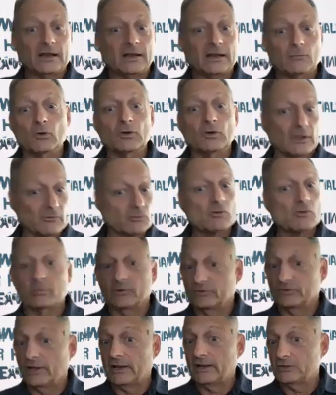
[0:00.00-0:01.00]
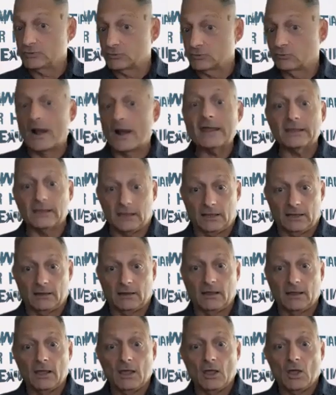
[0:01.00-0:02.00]
And we'll give you a percentage ranking,
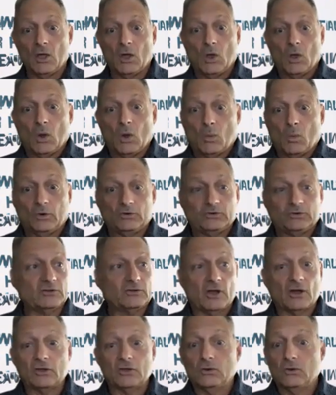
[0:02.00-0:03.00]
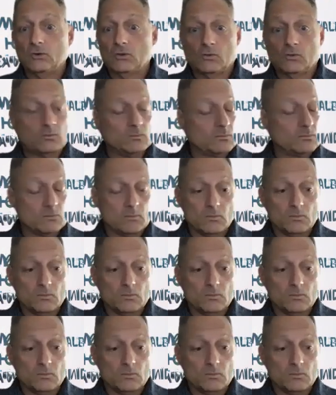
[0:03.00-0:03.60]
which could tell you,